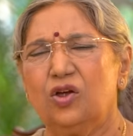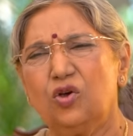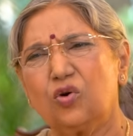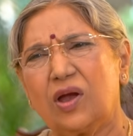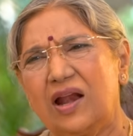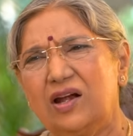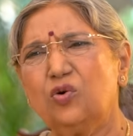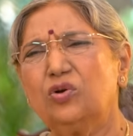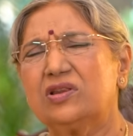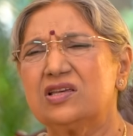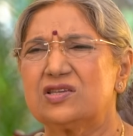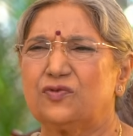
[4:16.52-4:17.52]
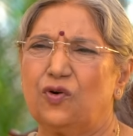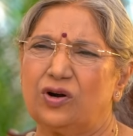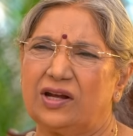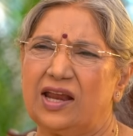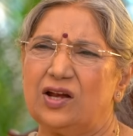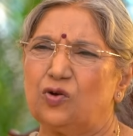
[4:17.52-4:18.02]
You can do this for
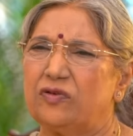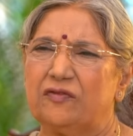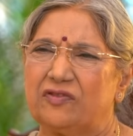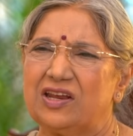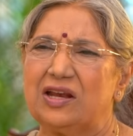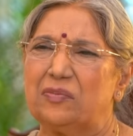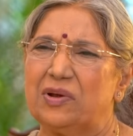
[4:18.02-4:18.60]
10 to 15